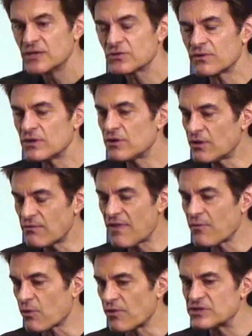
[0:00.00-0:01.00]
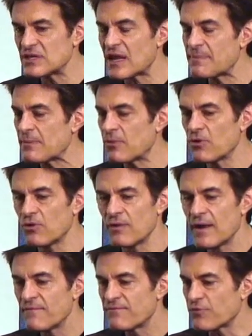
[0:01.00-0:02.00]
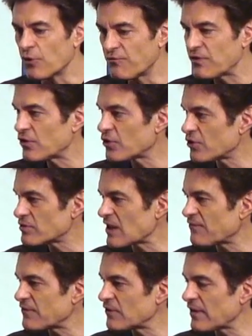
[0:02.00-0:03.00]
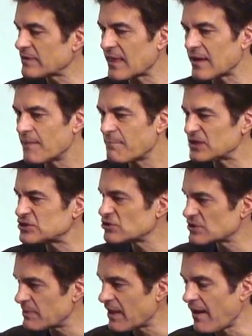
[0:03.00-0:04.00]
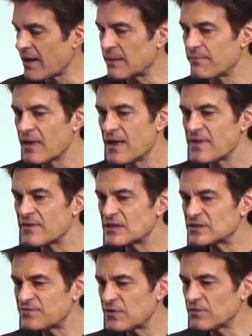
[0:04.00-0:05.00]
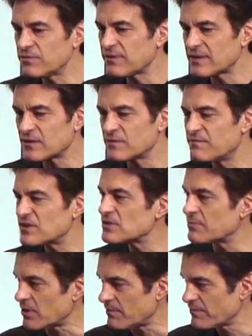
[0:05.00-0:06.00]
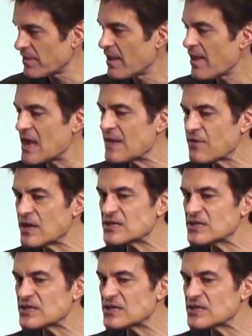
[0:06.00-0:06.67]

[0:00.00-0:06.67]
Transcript: So you look around the world, you see a lot of people who don't feel heard. They feel like their best years are behind them. They just feel like they're invisible. And if we can